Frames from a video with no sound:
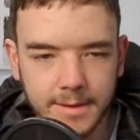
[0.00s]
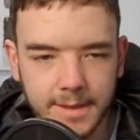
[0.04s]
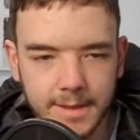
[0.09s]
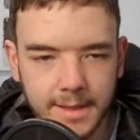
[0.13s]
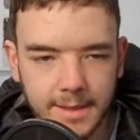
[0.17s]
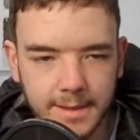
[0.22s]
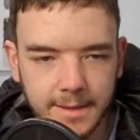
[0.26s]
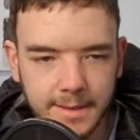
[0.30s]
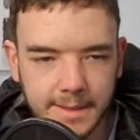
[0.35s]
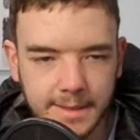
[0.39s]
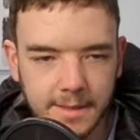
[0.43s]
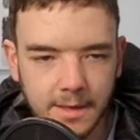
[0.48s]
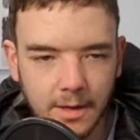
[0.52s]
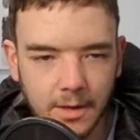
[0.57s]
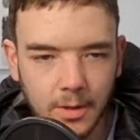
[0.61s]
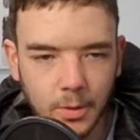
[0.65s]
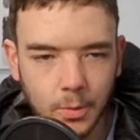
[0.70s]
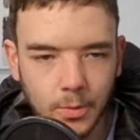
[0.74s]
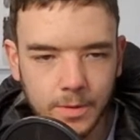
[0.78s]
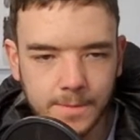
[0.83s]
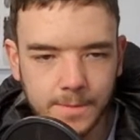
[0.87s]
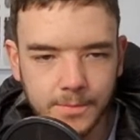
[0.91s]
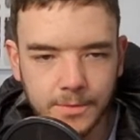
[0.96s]
Tierney's
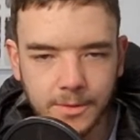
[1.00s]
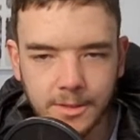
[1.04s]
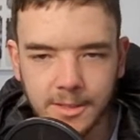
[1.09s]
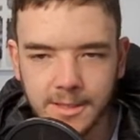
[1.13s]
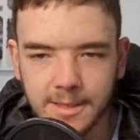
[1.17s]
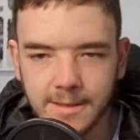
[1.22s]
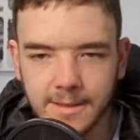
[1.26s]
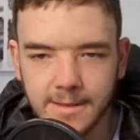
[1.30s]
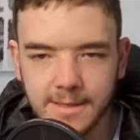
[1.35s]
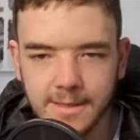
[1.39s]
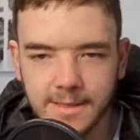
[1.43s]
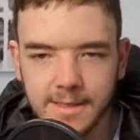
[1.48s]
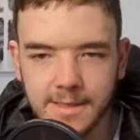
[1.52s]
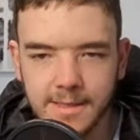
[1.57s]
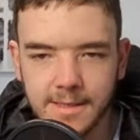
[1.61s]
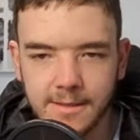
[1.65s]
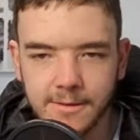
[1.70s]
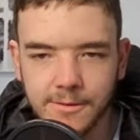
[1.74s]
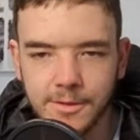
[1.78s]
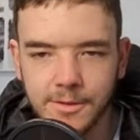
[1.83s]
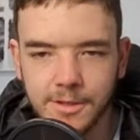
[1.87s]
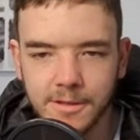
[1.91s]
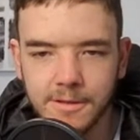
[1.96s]
goal was brilliant, says
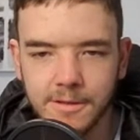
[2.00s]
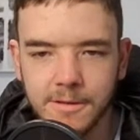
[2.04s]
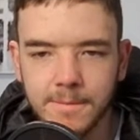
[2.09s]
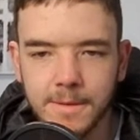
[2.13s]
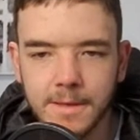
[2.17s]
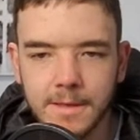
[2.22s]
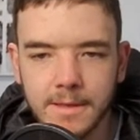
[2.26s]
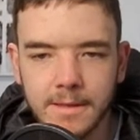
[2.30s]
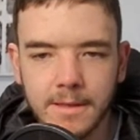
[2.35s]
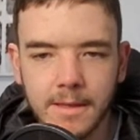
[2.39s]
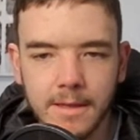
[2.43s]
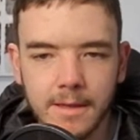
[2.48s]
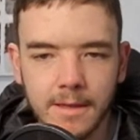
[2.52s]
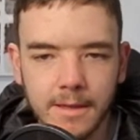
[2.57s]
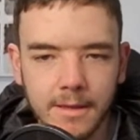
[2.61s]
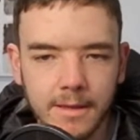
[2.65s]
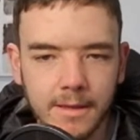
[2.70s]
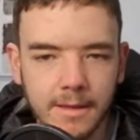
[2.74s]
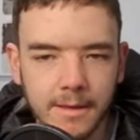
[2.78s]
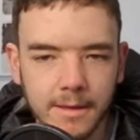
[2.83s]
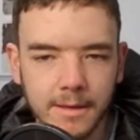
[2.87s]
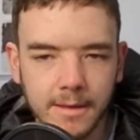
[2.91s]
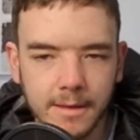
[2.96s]
Lou Tube.
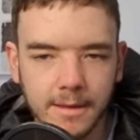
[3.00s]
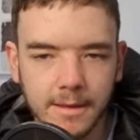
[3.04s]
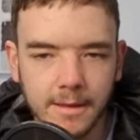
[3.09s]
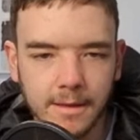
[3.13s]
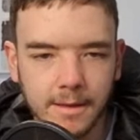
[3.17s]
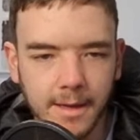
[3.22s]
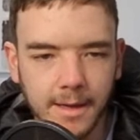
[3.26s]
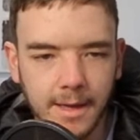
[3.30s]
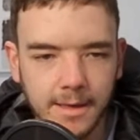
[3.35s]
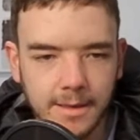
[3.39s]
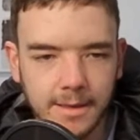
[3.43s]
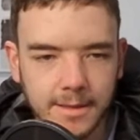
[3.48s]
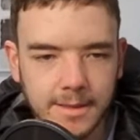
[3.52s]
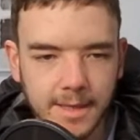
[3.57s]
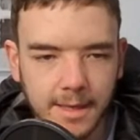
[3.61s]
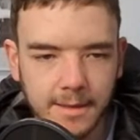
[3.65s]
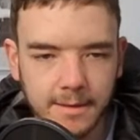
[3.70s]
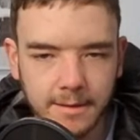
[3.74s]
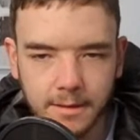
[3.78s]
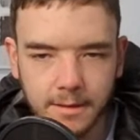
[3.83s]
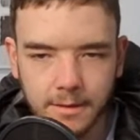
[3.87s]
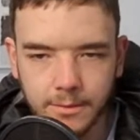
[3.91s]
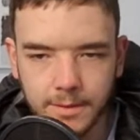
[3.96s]

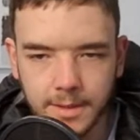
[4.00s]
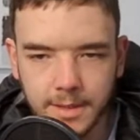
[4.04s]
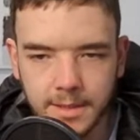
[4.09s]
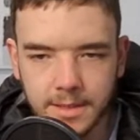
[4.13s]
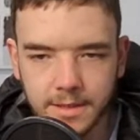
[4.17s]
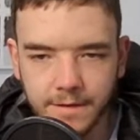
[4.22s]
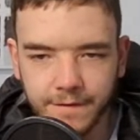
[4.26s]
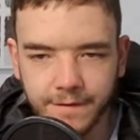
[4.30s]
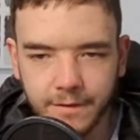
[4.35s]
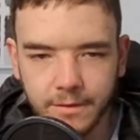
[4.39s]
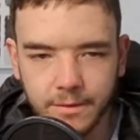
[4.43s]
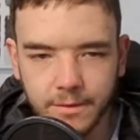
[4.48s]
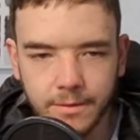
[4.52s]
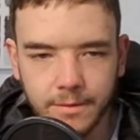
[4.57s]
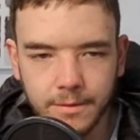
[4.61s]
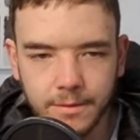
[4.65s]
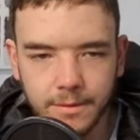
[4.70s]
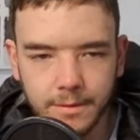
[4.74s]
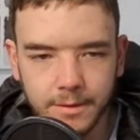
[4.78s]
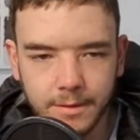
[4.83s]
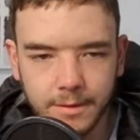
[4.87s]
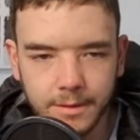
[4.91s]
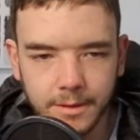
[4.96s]
Alexander Louise a
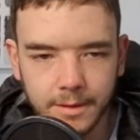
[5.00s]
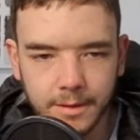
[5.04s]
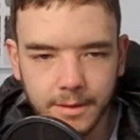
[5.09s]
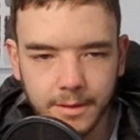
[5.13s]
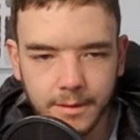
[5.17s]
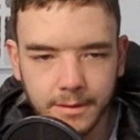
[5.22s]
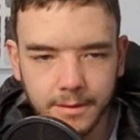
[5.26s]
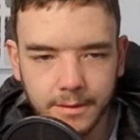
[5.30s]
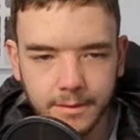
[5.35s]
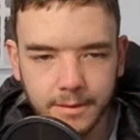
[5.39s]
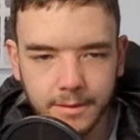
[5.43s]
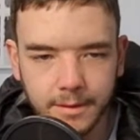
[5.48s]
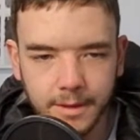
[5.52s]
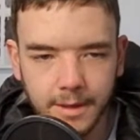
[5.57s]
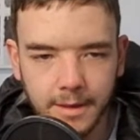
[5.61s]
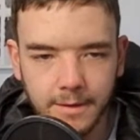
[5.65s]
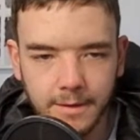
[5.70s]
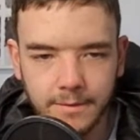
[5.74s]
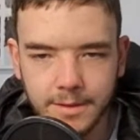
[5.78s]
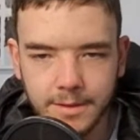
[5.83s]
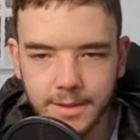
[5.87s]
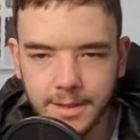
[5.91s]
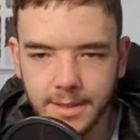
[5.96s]
4.
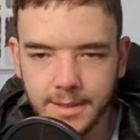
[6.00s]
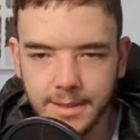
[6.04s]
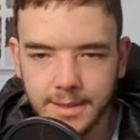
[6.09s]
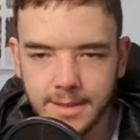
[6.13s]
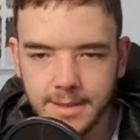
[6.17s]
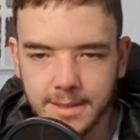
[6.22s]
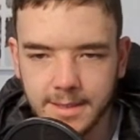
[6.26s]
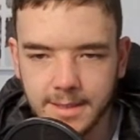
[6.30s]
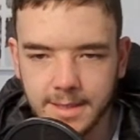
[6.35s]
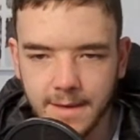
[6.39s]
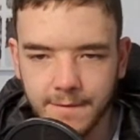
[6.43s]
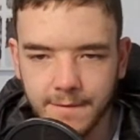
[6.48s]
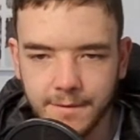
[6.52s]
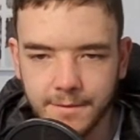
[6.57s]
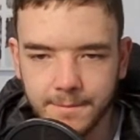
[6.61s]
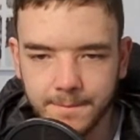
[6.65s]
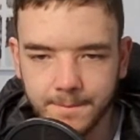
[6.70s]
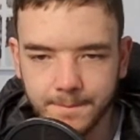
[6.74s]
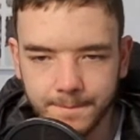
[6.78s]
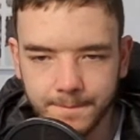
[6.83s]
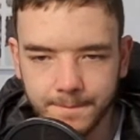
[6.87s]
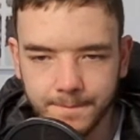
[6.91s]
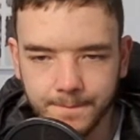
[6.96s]
Kieran Tierney a 7.